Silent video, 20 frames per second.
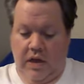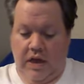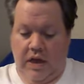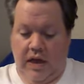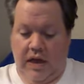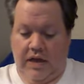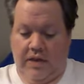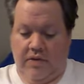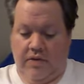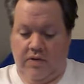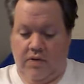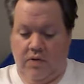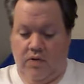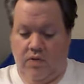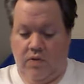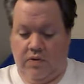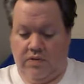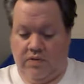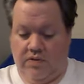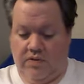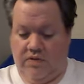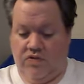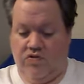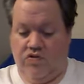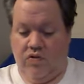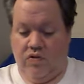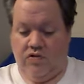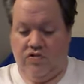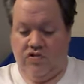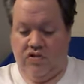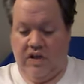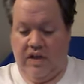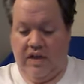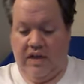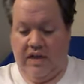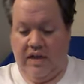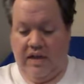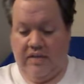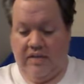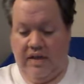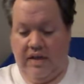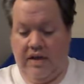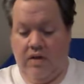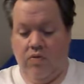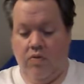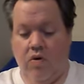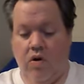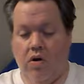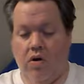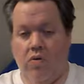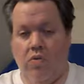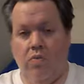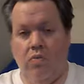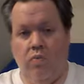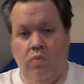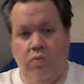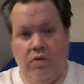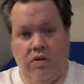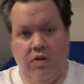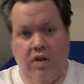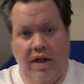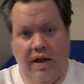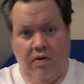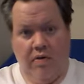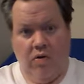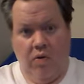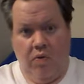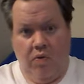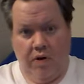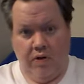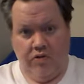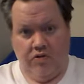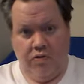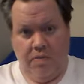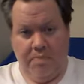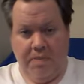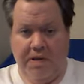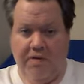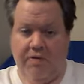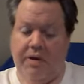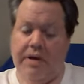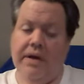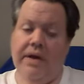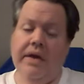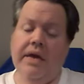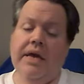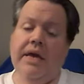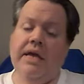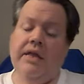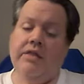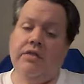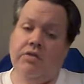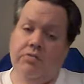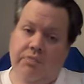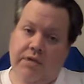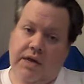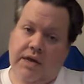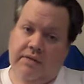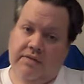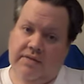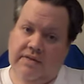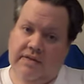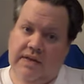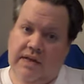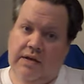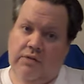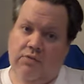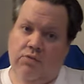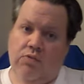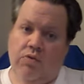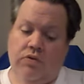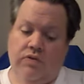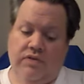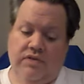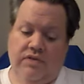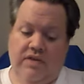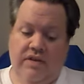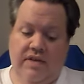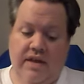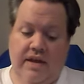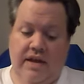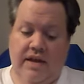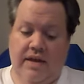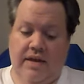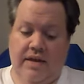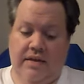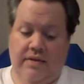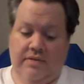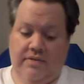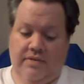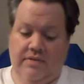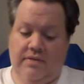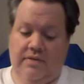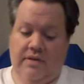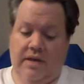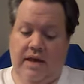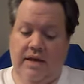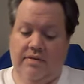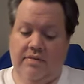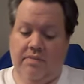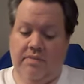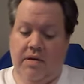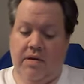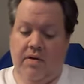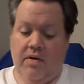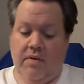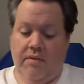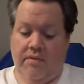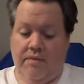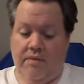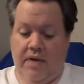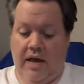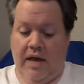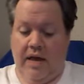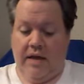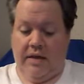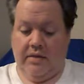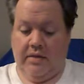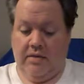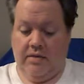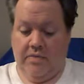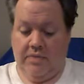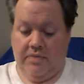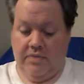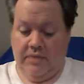and of course George Kennedy, who would later go on to appear in three sequels to this, as a matter of fact.